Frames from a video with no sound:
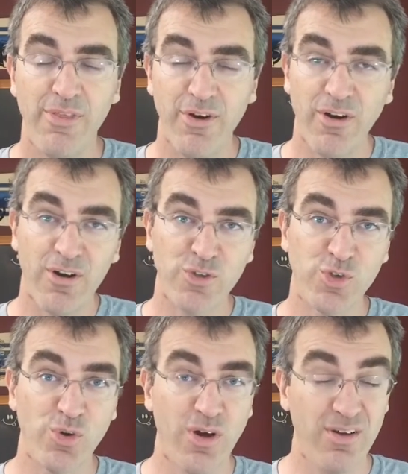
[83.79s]
There are
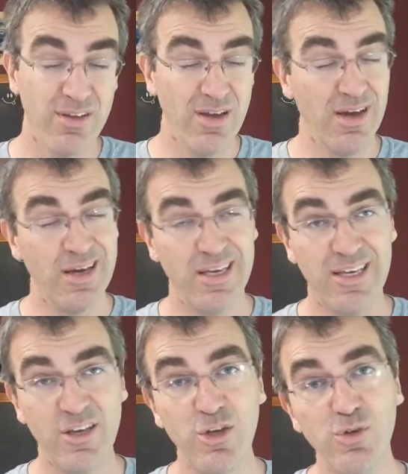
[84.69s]
also a, a
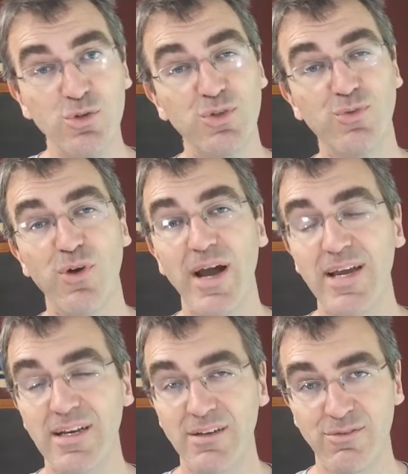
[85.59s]
huge
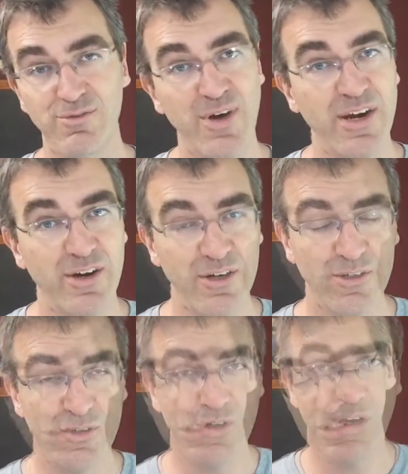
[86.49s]
variety of
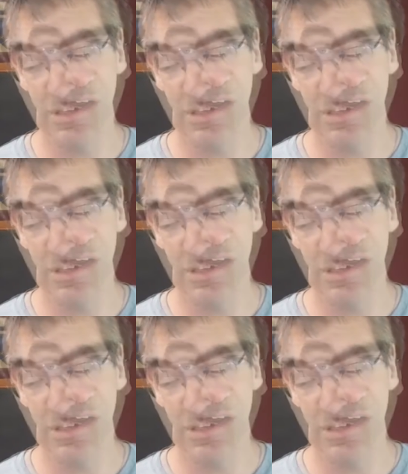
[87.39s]
vendors.